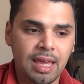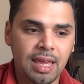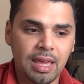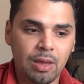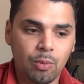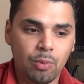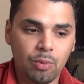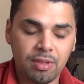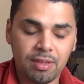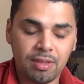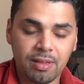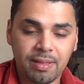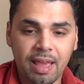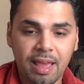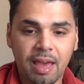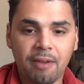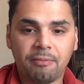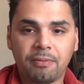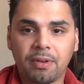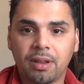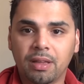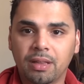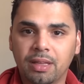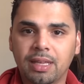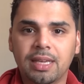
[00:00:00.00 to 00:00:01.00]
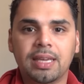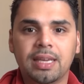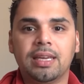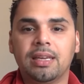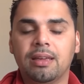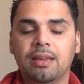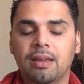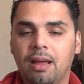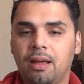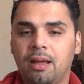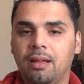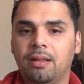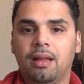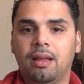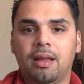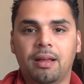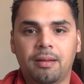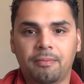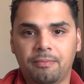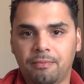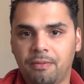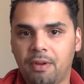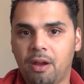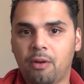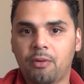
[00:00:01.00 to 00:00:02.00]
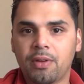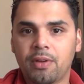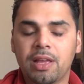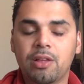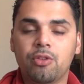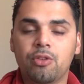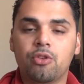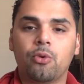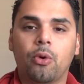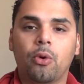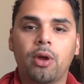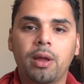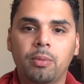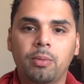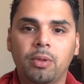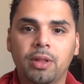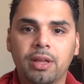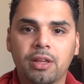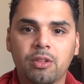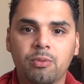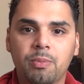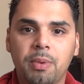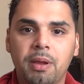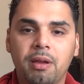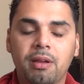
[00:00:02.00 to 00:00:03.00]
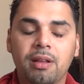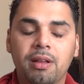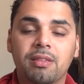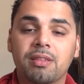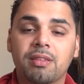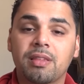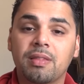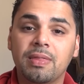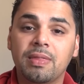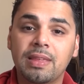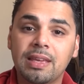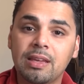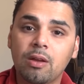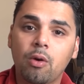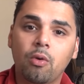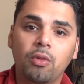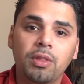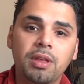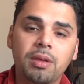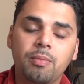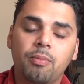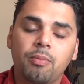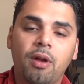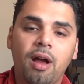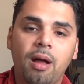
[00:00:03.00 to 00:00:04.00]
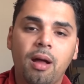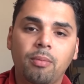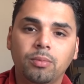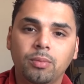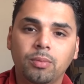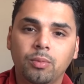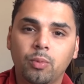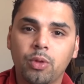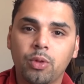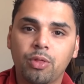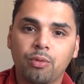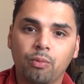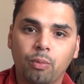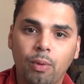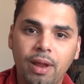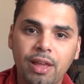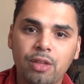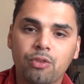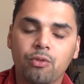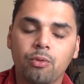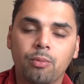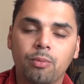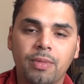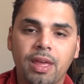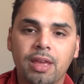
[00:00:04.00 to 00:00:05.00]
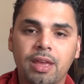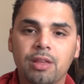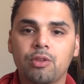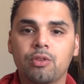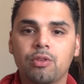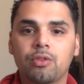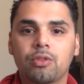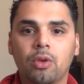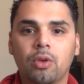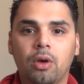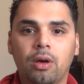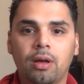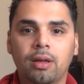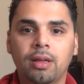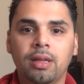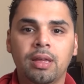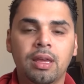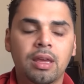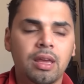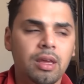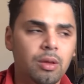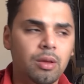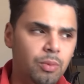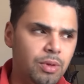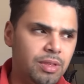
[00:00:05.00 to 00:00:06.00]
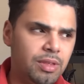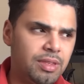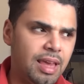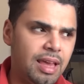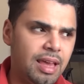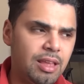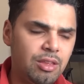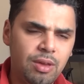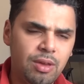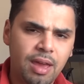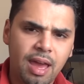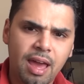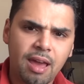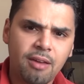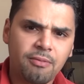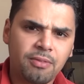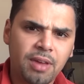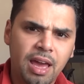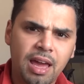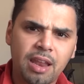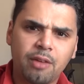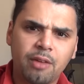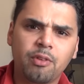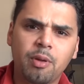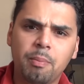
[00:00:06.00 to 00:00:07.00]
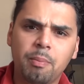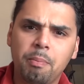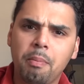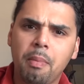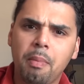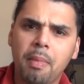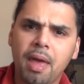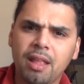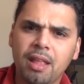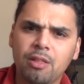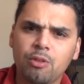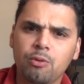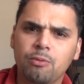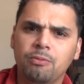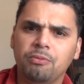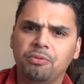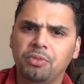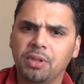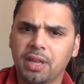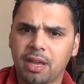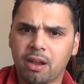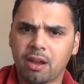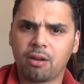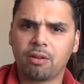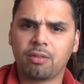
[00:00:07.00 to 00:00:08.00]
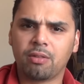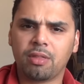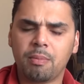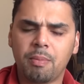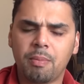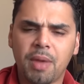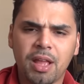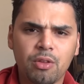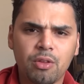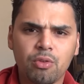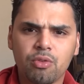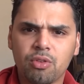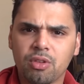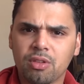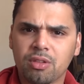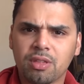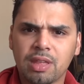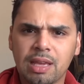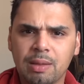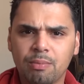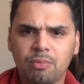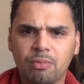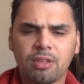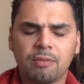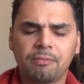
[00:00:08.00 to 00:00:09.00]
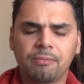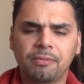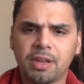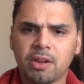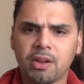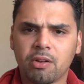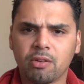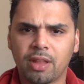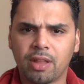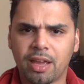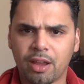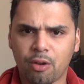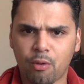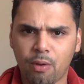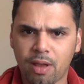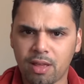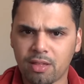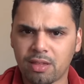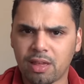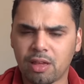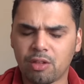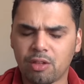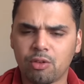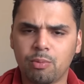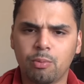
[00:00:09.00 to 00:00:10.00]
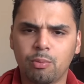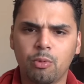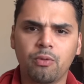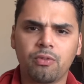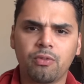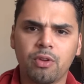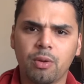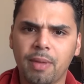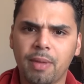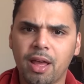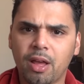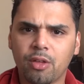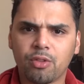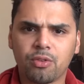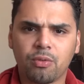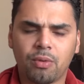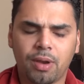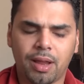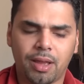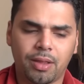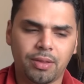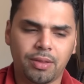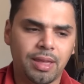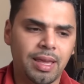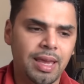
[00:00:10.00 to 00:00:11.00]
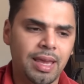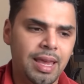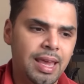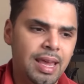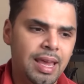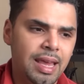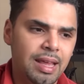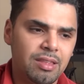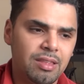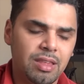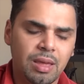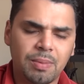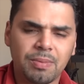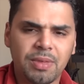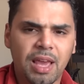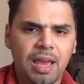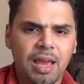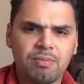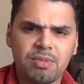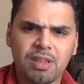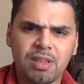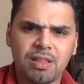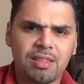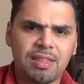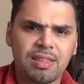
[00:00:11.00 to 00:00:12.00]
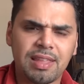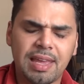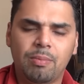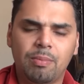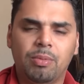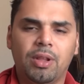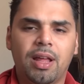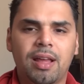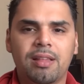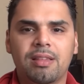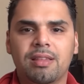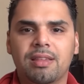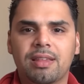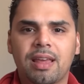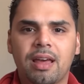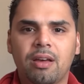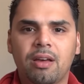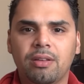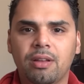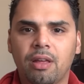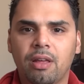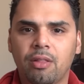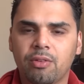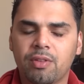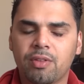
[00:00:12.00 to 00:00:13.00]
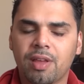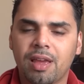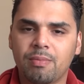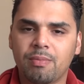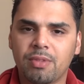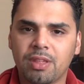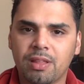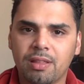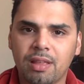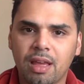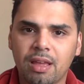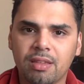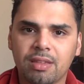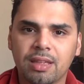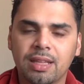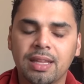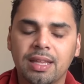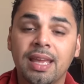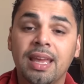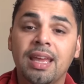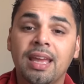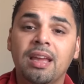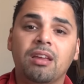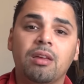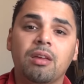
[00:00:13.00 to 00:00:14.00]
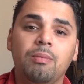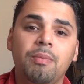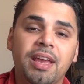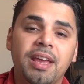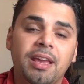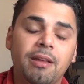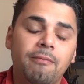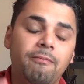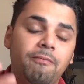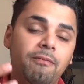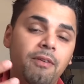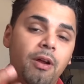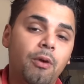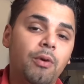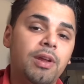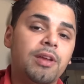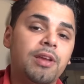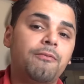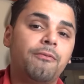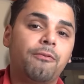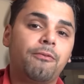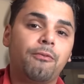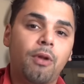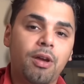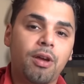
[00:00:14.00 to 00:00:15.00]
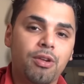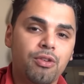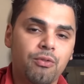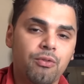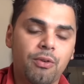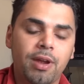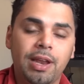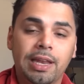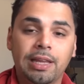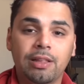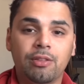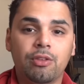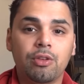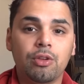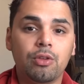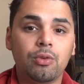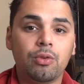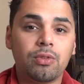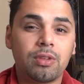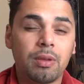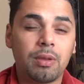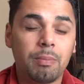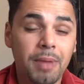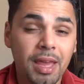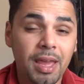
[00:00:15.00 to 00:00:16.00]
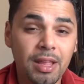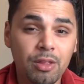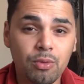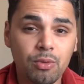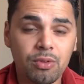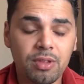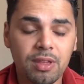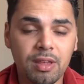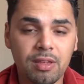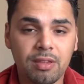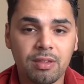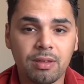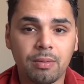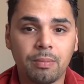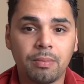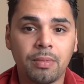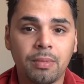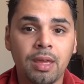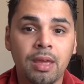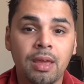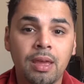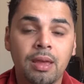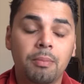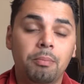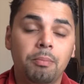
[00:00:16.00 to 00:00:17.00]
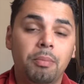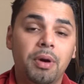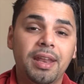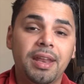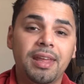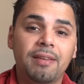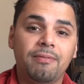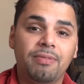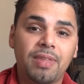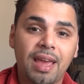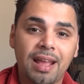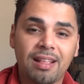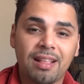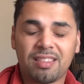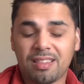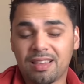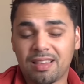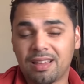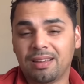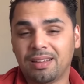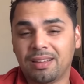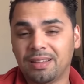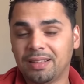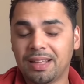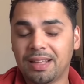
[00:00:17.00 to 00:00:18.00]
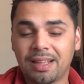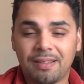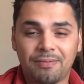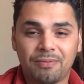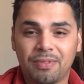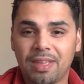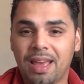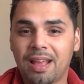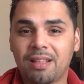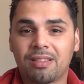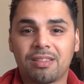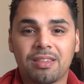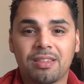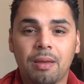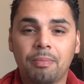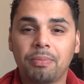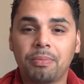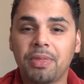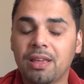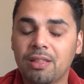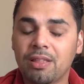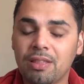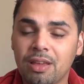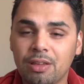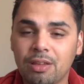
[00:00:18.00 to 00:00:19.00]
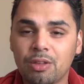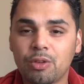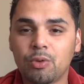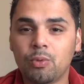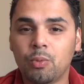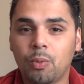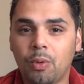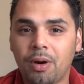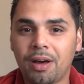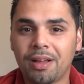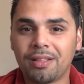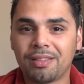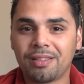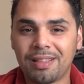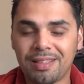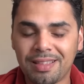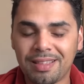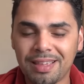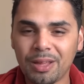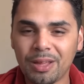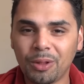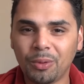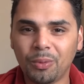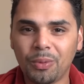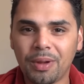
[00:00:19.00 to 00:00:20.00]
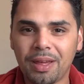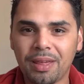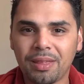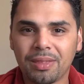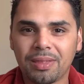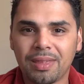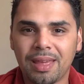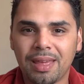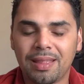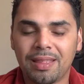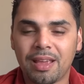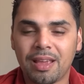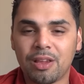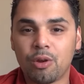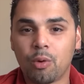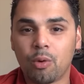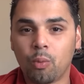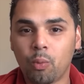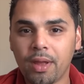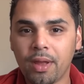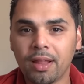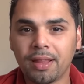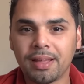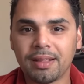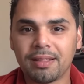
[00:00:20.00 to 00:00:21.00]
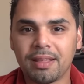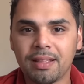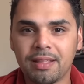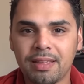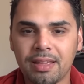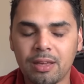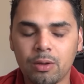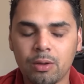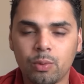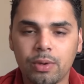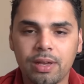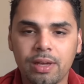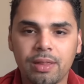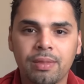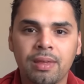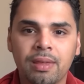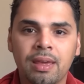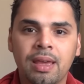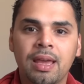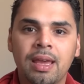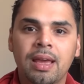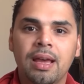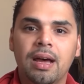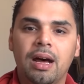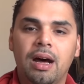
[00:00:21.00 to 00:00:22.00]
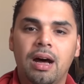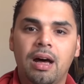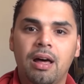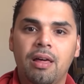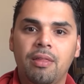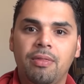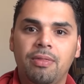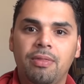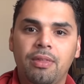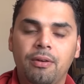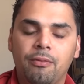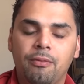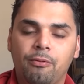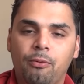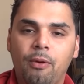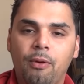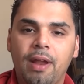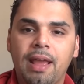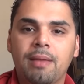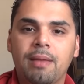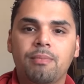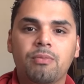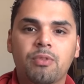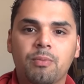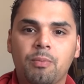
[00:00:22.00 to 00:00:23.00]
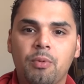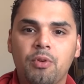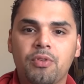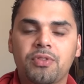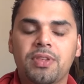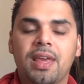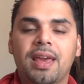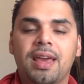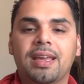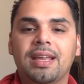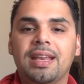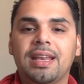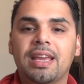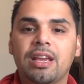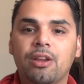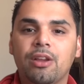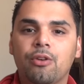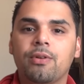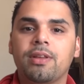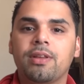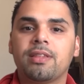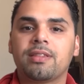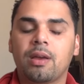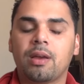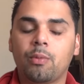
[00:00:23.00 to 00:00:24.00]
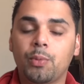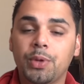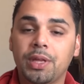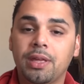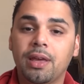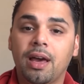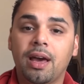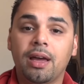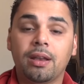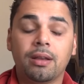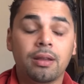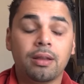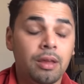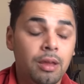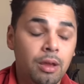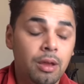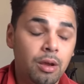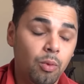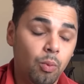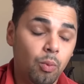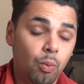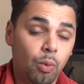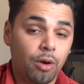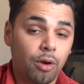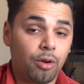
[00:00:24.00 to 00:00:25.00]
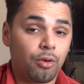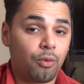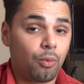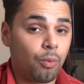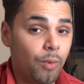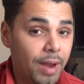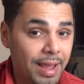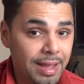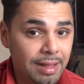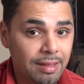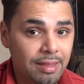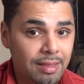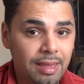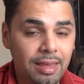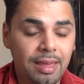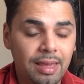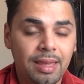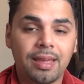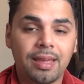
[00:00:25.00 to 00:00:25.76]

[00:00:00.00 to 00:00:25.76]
it was definitely a very enjoyable experience. The only problem with Race Room that you saw was that you have kind of a menu flicker. The menu just seems to flicker like crazy as you move your mouse around. Sometimes it stabilizes out and other times it doesn't. It can make it very frustrating to use a menu system. But if that's something that you want to deal with and that you're willing to deal with, the frames per second increase that we got were great.